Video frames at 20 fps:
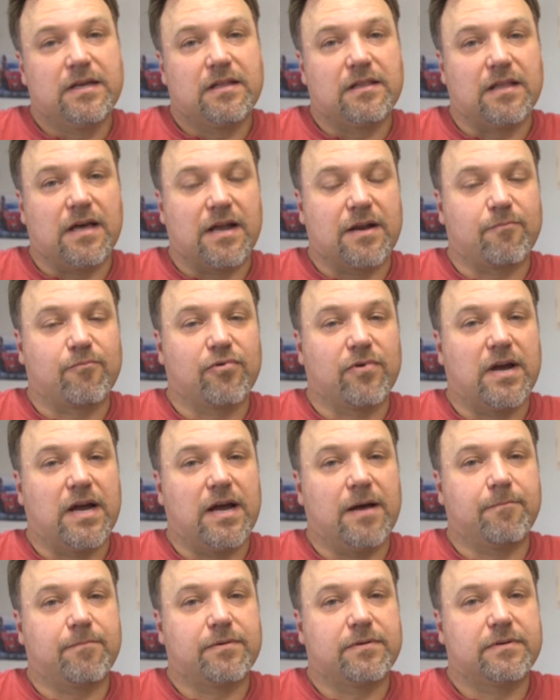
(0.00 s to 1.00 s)
a lot of
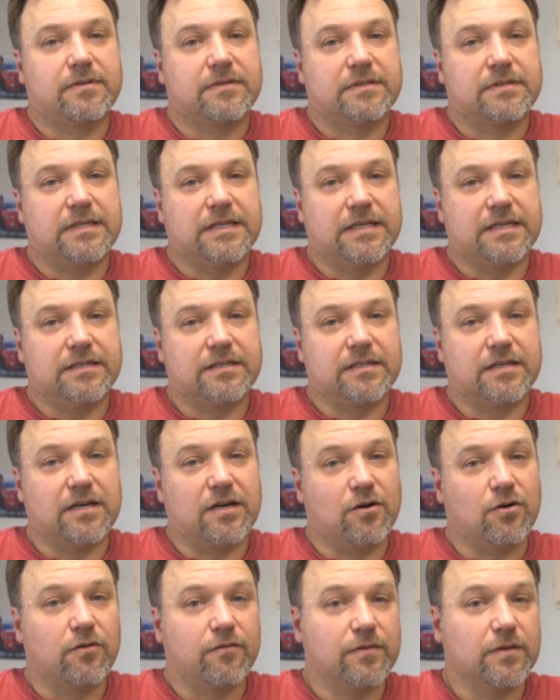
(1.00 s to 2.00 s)
prep, and
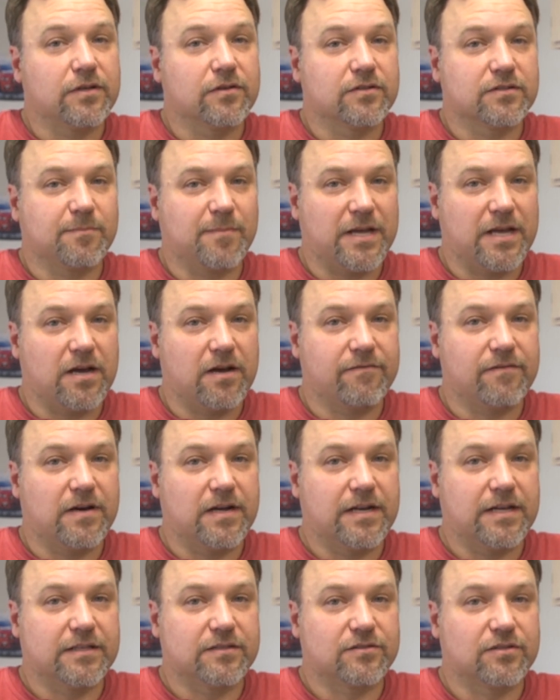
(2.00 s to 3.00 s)
hopefully there's a payoff on it.